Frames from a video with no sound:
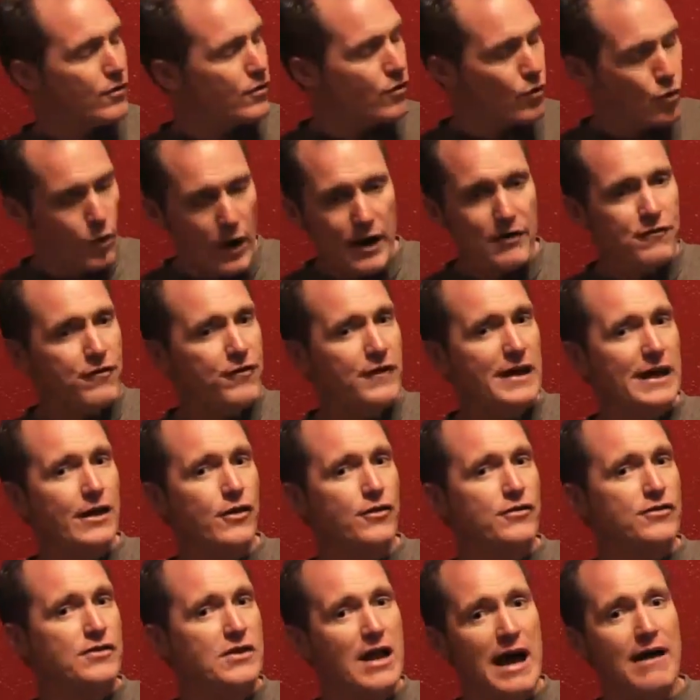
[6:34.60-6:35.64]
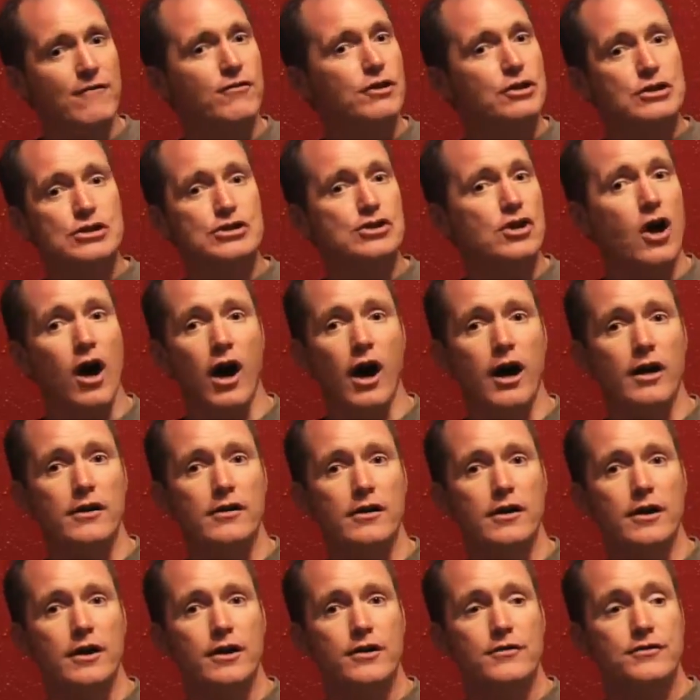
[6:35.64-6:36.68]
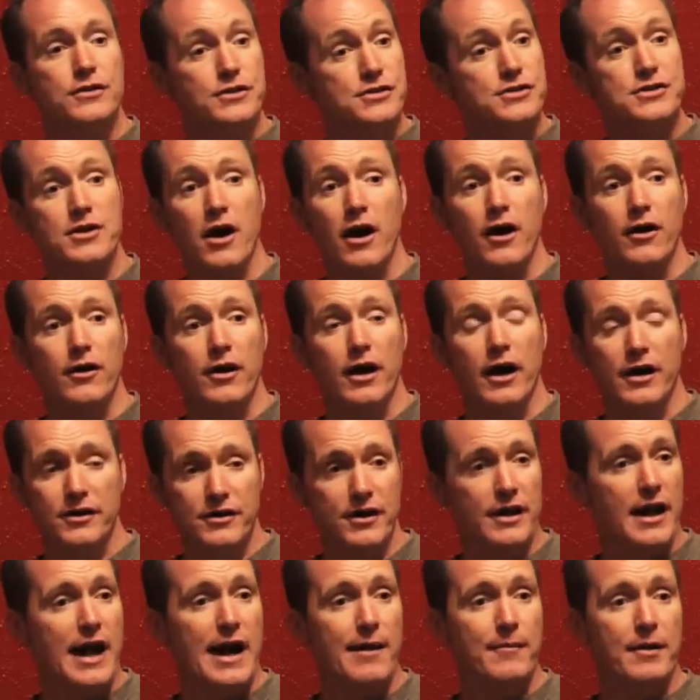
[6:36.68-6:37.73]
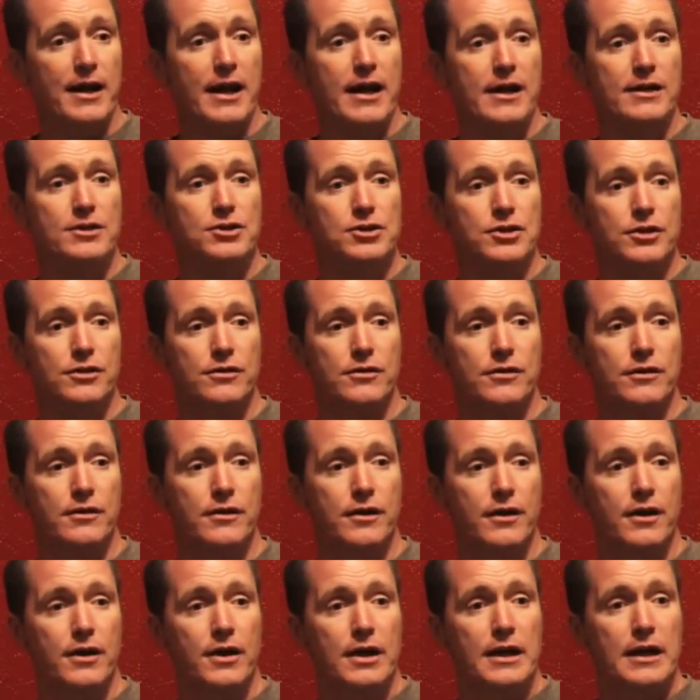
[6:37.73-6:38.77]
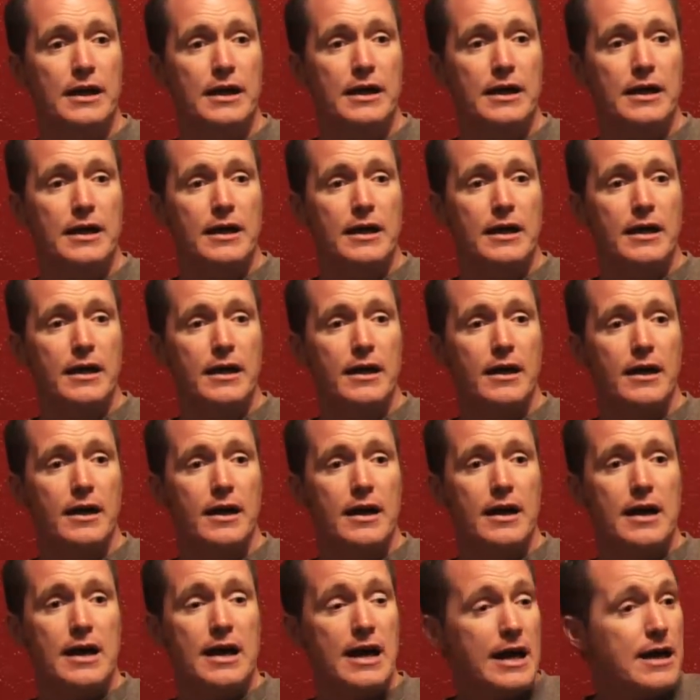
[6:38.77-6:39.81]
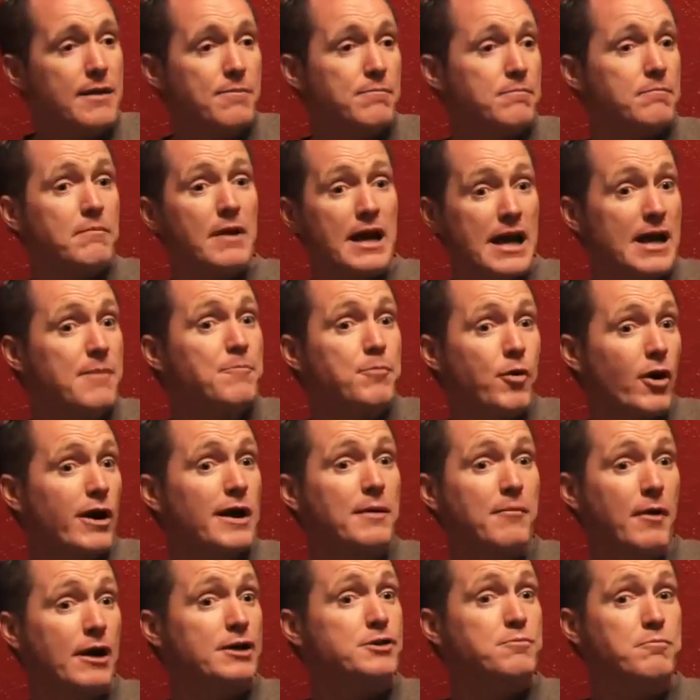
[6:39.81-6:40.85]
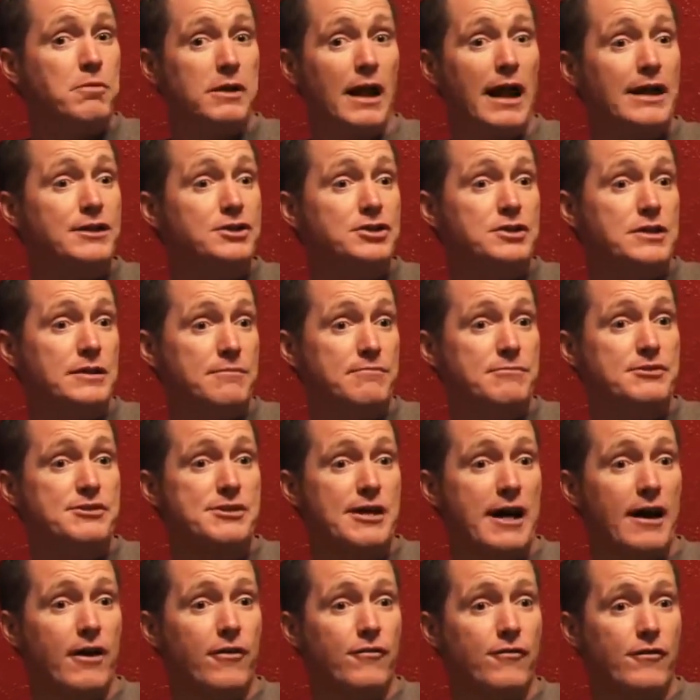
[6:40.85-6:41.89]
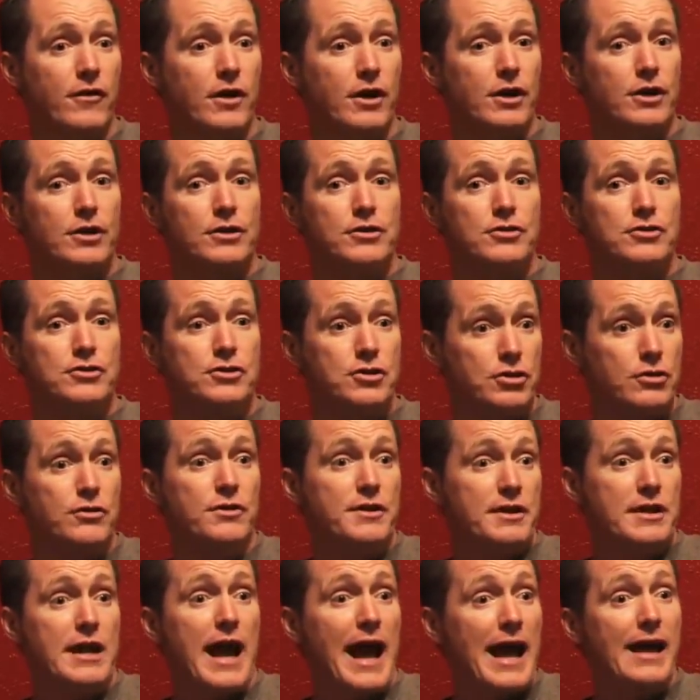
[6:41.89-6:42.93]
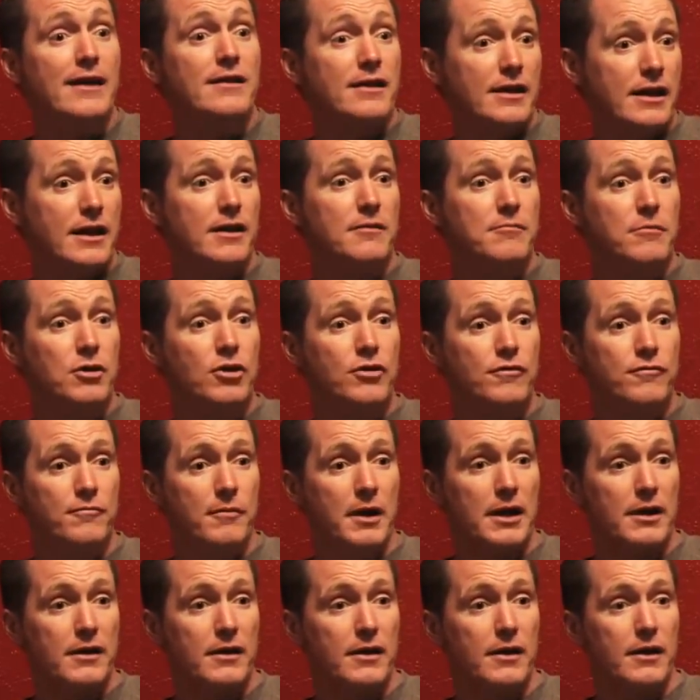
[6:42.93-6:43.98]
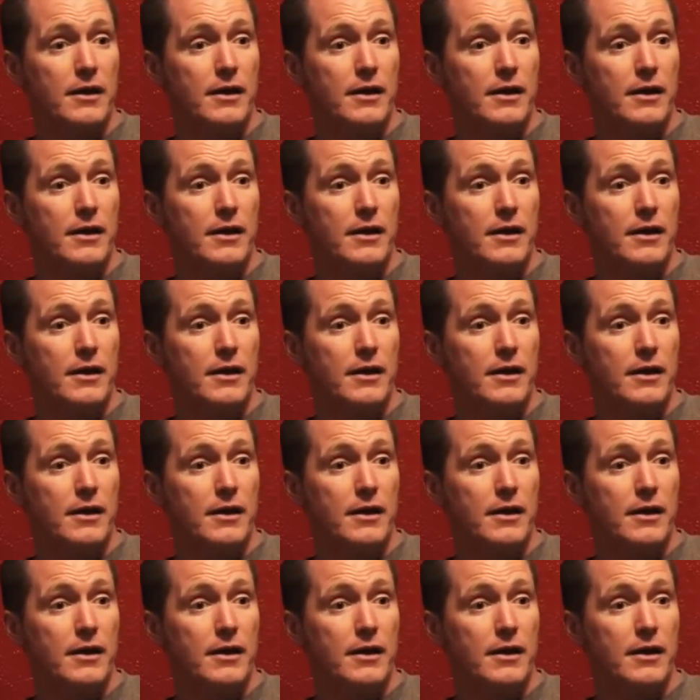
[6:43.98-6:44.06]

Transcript: Whitefield never sought to start a denomination. He, he pretty much pledged himself to the Anglican movement.